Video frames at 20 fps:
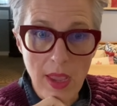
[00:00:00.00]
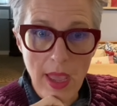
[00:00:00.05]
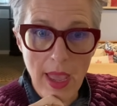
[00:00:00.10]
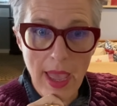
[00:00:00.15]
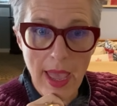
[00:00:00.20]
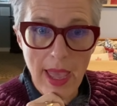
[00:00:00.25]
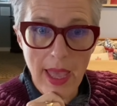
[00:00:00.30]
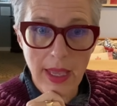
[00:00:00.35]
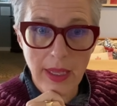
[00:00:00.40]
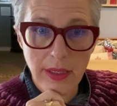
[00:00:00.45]

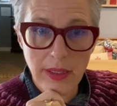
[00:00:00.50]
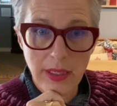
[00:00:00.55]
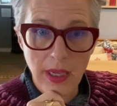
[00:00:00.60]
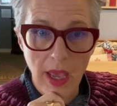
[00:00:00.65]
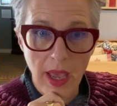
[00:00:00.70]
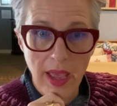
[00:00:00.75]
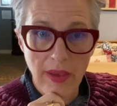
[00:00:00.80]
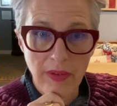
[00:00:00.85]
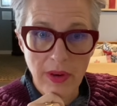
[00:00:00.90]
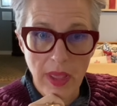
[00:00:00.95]
And I
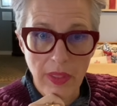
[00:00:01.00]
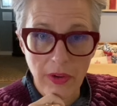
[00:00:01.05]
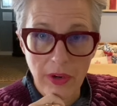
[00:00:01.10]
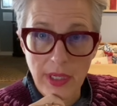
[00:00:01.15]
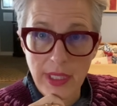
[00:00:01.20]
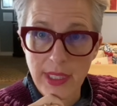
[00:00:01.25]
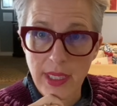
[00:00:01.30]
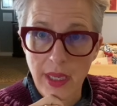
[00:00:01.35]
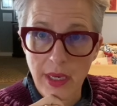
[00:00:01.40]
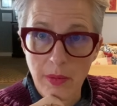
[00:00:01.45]
have another
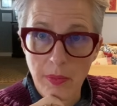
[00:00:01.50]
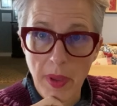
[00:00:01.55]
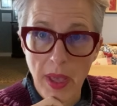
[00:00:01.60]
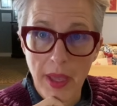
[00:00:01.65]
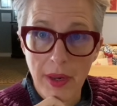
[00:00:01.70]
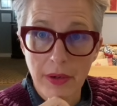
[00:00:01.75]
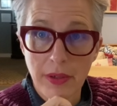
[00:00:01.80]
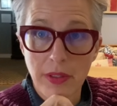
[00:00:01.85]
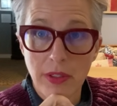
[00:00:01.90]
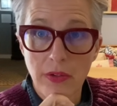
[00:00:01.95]
exciting
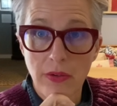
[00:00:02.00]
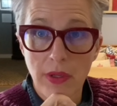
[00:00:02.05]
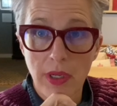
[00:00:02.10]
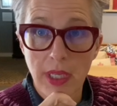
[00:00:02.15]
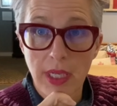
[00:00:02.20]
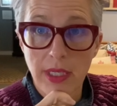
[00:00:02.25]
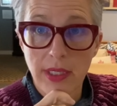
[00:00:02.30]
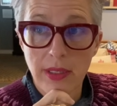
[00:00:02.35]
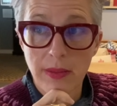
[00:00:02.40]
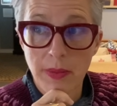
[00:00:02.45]
pattern to
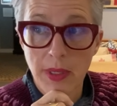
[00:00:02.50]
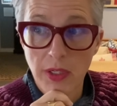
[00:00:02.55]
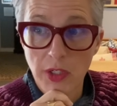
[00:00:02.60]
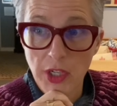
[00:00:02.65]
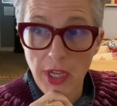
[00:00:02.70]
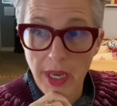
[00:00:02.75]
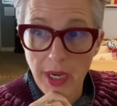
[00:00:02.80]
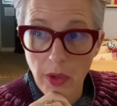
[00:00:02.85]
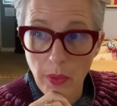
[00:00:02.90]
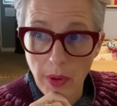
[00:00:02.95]
release
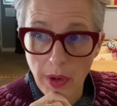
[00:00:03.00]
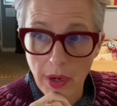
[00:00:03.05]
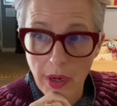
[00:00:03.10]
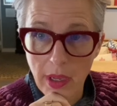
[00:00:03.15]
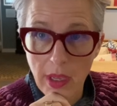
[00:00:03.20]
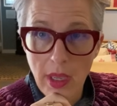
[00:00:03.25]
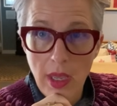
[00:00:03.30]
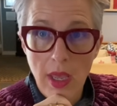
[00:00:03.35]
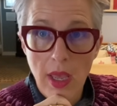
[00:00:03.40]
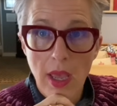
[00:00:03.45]

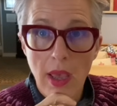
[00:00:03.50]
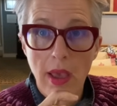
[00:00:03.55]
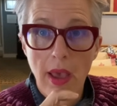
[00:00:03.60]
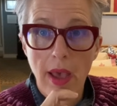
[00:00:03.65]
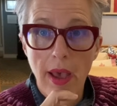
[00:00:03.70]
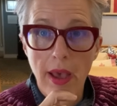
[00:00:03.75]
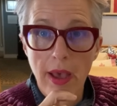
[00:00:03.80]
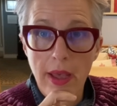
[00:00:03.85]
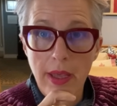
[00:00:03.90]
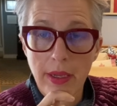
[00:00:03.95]
mid-January,
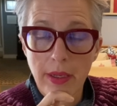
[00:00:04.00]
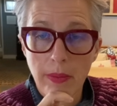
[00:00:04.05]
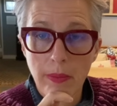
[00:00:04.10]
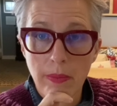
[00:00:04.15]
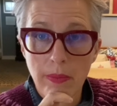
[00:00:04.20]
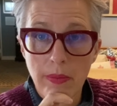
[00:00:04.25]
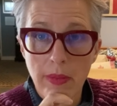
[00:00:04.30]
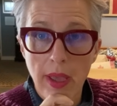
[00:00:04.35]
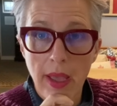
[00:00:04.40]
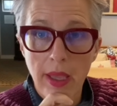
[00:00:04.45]

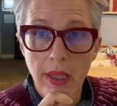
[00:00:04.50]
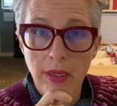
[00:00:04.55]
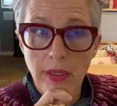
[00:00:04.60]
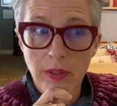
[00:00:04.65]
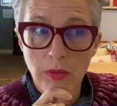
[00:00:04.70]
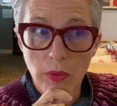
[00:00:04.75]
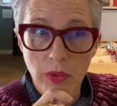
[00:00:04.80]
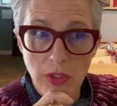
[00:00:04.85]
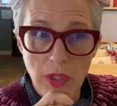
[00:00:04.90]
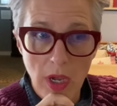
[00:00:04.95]
and
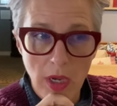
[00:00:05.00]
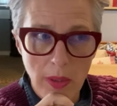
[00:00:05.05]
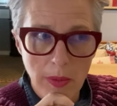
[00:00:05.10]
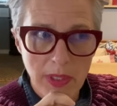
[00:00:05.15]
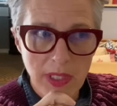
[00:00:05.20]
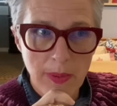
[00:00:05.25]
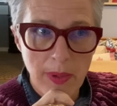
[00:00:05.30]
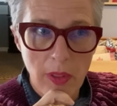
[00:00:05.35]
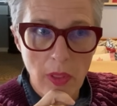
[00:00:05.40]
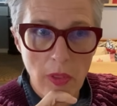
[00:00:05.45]
we'll talk about
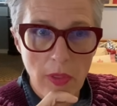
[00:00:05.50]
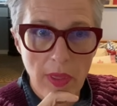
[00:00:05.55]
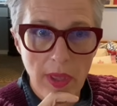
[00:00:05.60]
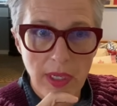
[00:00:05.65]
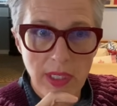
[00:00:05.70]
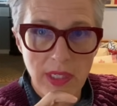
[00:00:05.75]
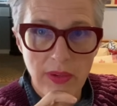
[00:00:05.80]
some other things.